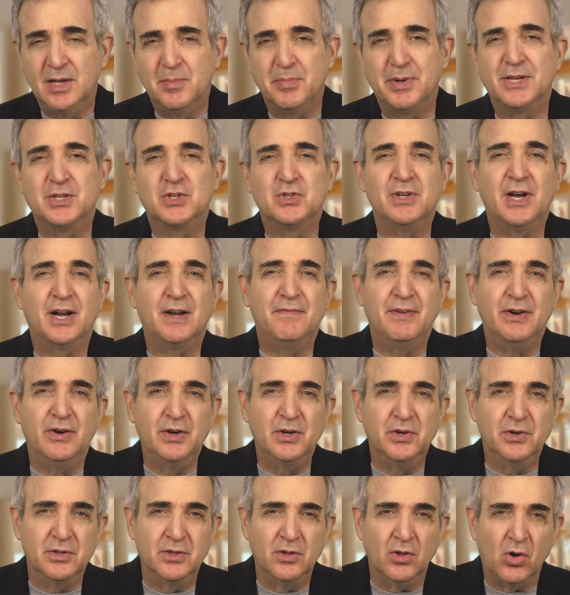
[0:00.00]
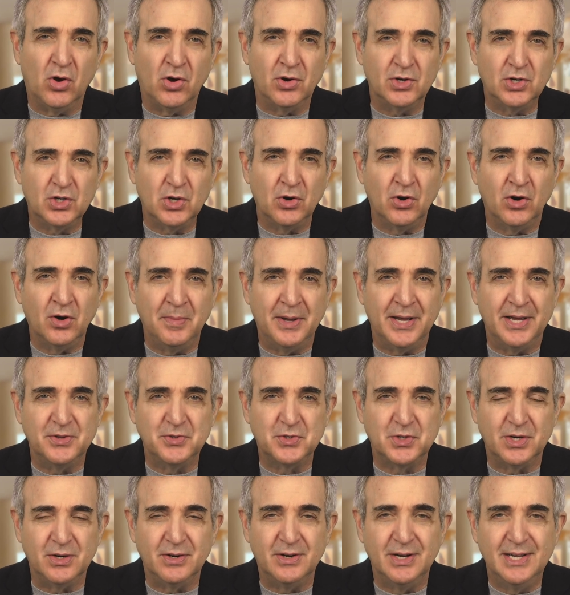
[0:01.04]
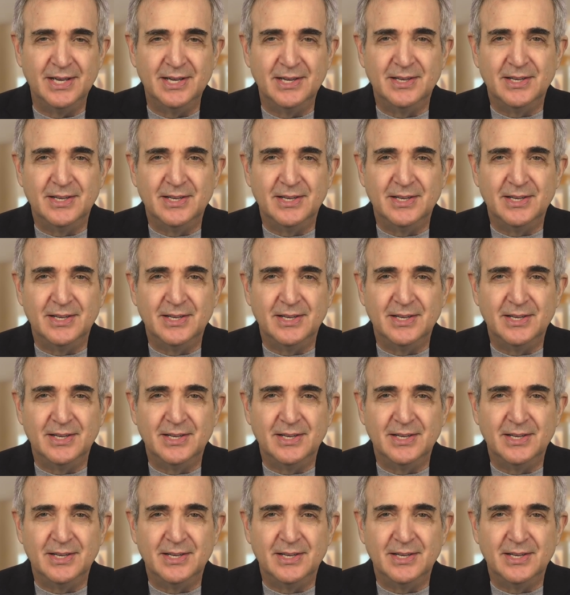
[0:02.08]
but it's not a very good long-term answer